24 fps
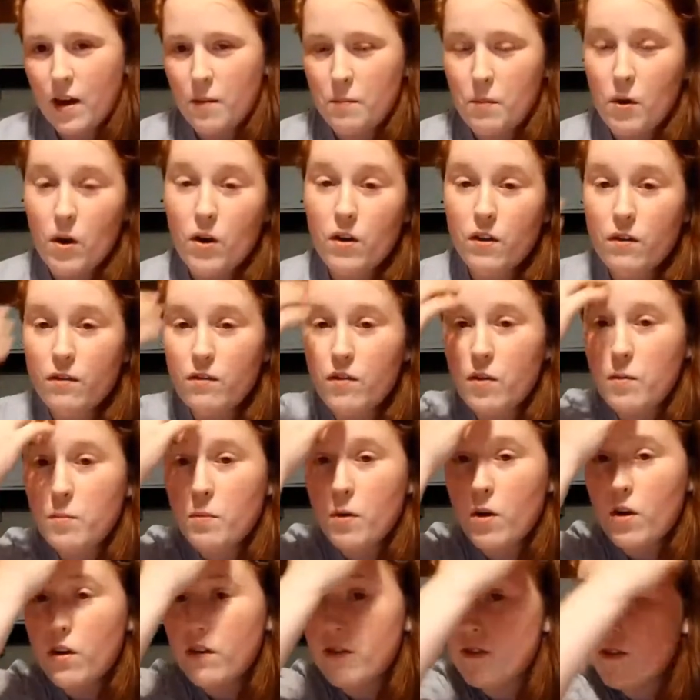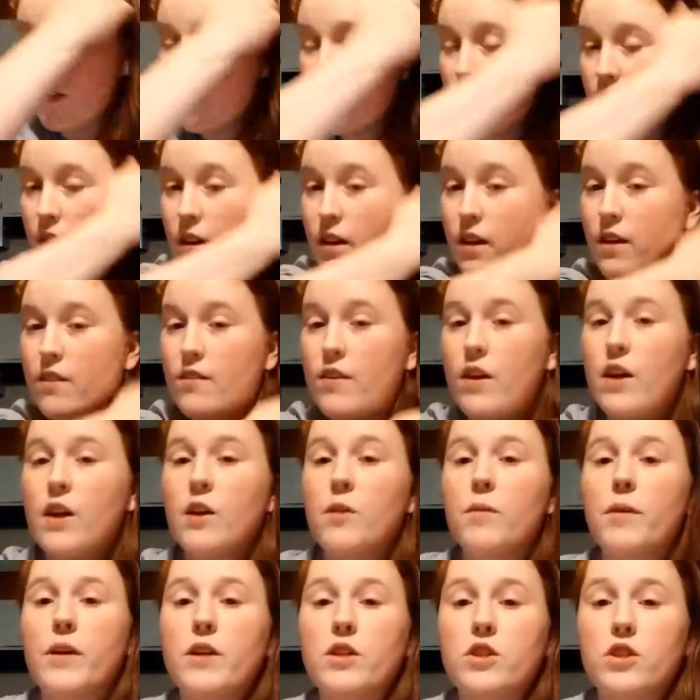part of the
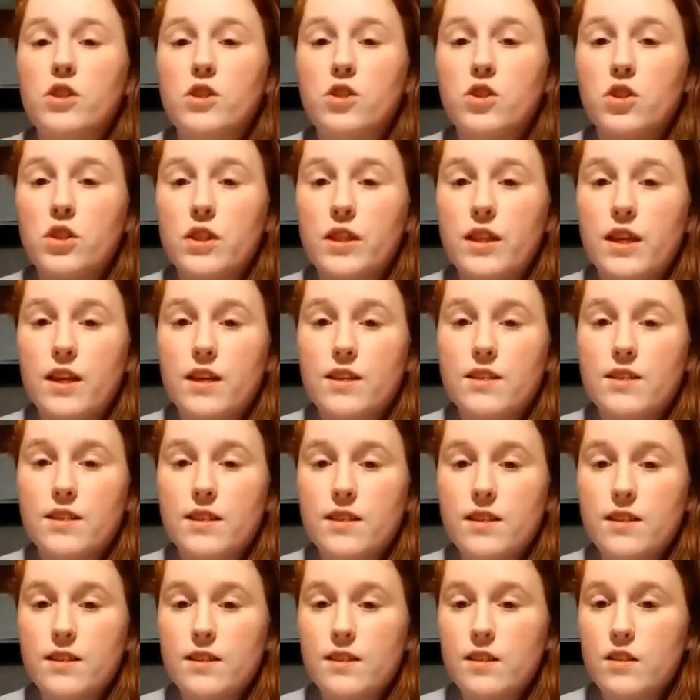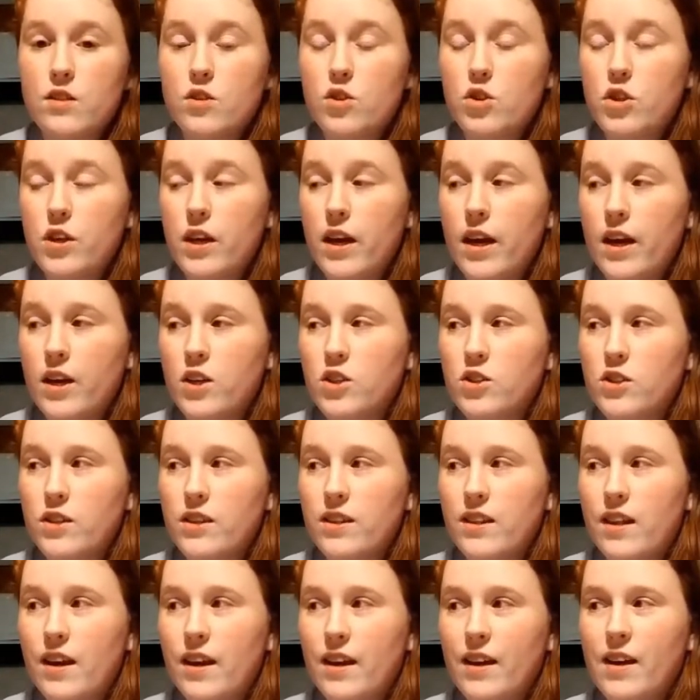evaluation she does is she
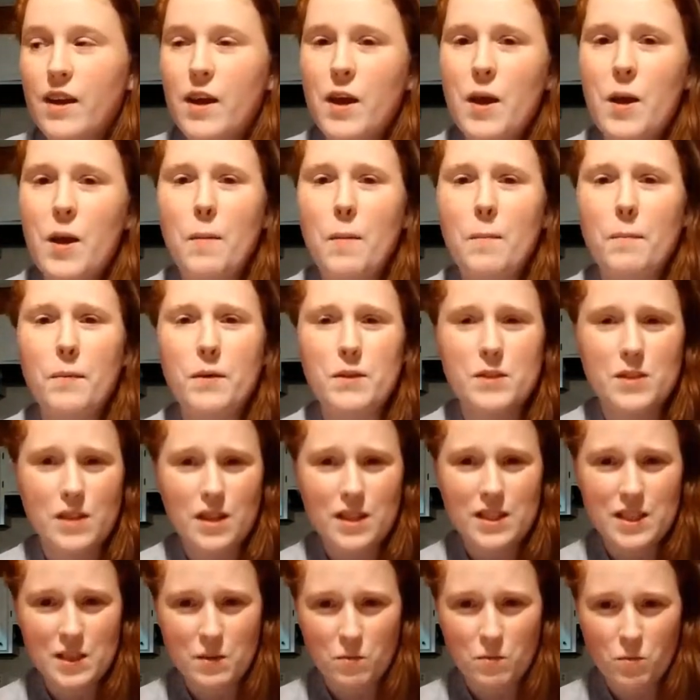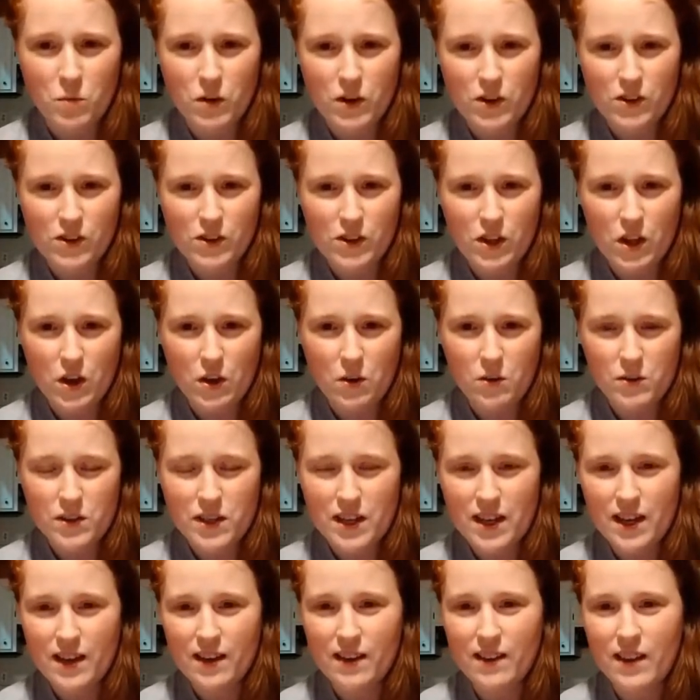actually, like, puts on some weird clothes
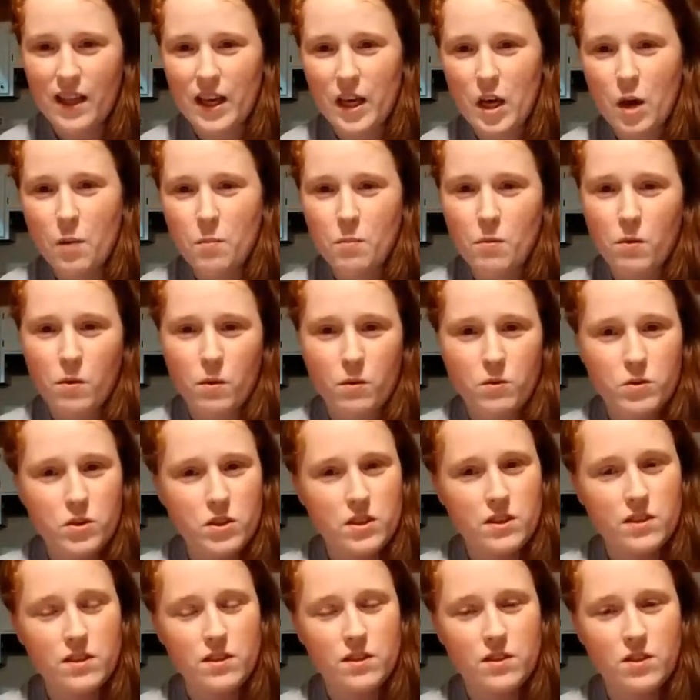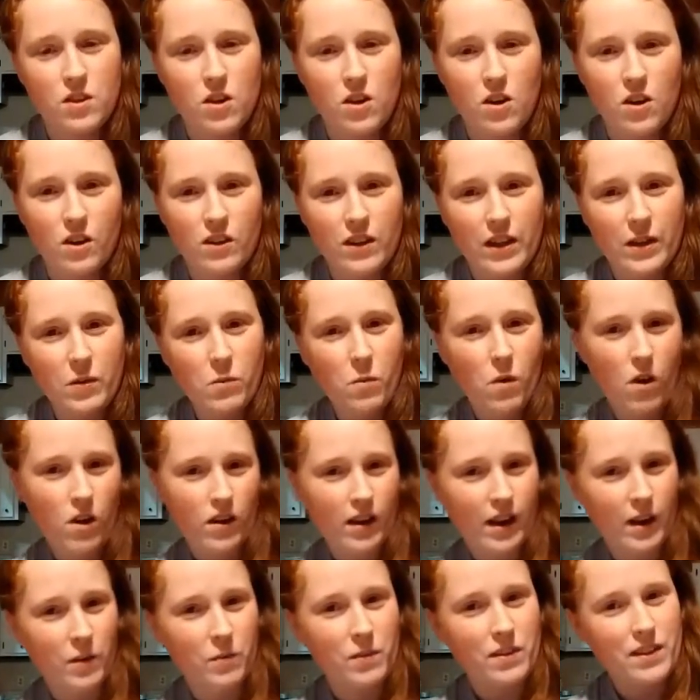and, like, approaches the dog, like,
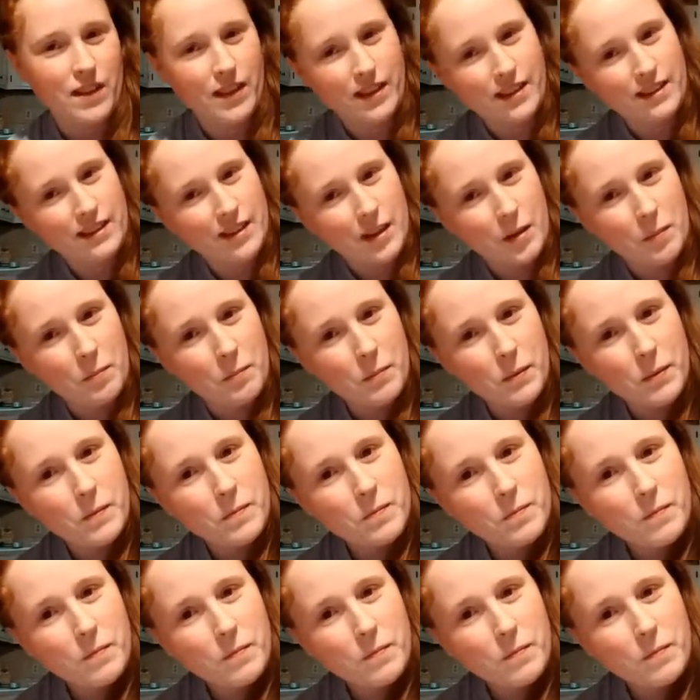walking with, like, a limp,